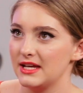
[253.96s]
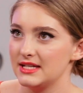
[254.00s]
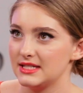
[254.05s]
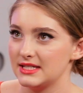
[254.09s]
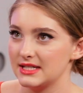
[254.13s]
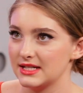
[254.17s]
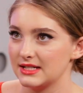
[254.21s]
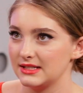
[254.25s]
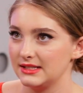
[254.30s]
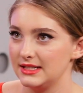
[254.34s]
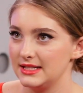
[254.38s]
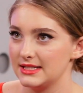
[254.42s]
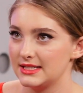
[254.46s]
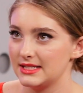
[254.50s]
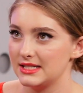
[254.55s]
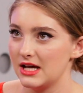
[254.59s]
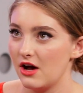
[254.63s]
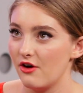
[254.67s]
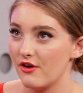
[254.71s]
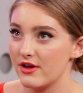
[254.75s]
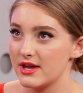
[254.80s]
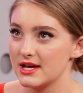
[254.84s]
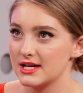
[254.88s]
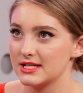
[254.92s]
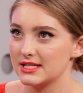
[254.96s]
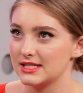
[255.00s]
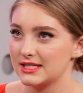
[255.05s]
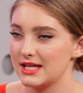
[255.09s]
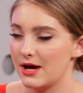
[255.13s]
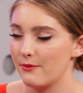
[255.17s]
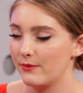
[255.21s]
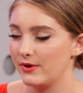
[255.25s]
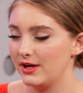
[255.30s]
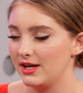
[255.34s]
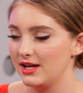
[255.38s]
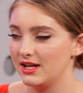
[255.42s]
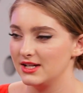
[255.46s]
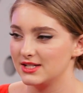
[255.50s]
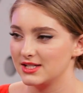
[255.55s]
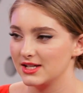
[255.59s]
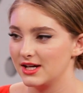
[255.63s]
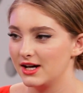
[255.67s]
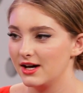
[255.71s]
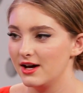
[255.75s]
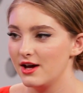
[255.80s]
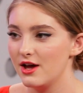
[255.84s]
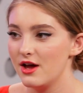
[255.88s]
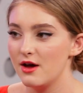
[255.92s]
basically is telling us that we need
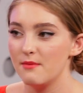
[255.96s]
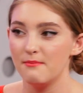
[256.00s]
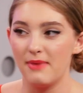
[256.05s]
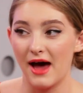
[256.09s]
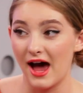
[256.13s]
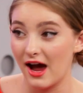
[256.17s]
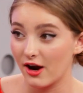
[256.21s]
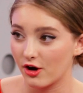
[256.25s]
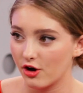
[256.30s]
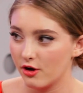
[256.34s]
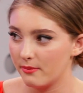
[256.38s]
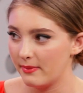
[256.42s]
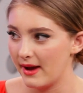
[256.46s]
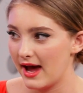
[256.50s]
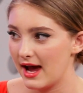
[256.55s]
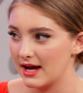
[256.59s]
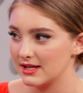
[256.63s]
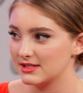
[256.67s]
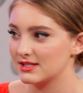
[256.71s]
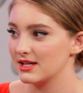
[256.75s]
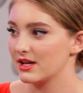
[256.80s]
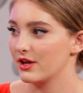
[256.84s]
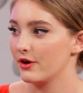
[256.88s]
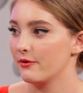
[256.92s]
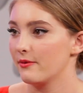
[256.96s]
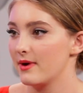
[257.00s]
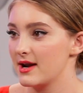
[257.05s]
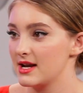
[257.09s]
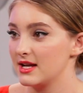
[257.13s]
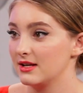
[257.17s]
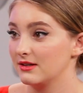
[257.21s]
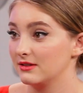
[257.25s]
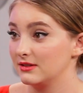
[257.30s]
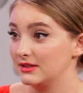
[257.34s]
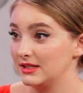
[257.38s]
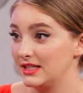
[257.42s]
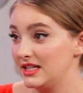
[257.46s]
to pack our bags and get ready to